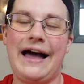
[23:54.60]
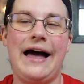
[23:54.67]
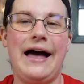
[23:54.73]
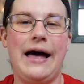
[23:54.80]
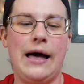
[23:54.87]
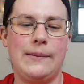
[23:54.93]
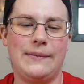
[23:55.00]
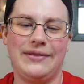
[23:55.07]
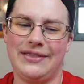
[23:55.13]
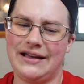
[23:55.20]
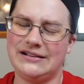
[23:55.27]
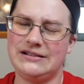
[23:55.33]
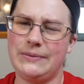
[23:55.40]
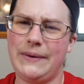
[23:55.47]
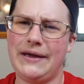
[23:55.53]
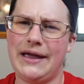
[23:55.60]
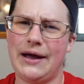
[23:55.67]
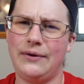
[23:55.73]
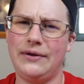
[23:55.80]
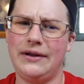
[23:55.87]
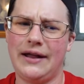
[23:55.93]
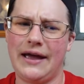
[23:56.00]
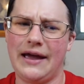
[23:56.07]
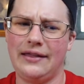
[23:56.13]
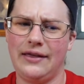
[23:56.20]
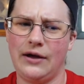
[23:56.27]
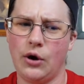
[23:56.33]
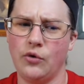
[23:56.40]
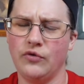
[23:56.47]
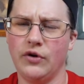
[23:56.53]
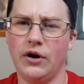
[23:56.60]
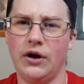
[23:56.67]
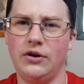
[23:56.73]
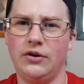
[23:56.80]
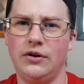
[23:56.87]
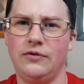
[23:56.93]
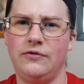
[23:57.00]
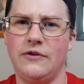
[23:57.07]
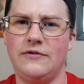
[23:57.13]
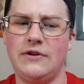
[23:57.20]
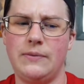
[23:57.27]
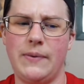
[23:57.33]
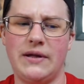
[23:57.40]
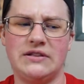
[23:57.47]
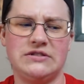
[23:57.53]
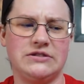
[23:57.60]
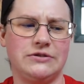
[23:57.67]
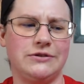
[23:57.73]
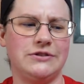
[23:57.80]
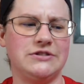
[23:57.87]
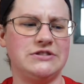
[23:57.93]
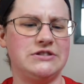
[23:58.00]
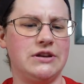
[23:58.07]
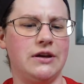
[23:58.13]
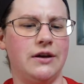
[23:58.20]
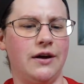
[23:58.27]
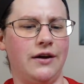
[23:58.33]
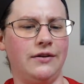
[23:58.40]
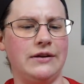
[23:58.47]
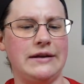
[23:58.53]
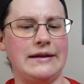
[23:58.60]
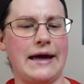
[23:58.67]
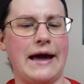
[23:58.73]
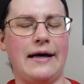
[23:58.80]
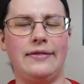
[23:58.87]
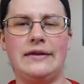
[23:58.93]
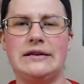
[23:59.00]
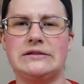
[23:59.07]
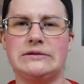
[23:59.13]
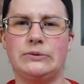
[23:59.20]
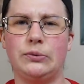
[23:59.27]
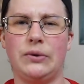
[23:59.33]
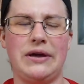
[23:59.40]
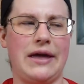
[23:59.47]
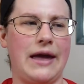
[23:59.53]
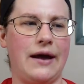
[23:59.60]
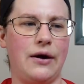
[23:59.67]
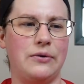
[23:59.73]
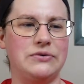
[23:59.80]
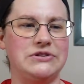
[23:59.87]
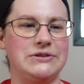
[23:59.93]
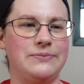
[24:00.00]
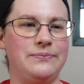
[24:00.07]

Last time I counted, I had like over 150 pencils. I'll need to add these and recount.